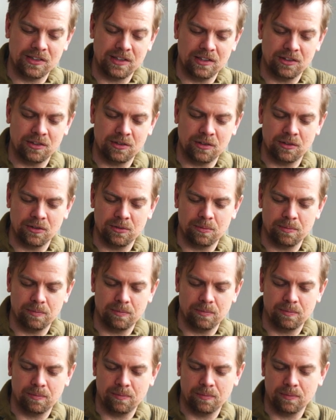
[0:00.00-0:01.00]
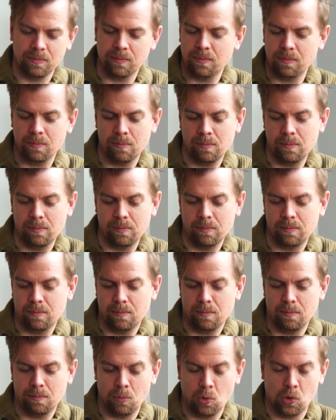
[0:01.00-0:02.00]
this is
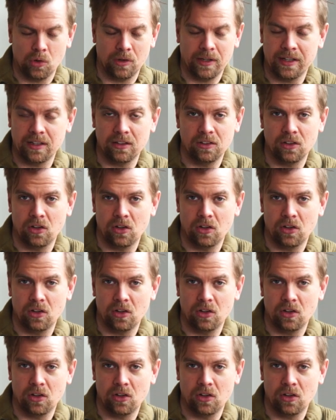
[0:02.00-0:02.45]
more like a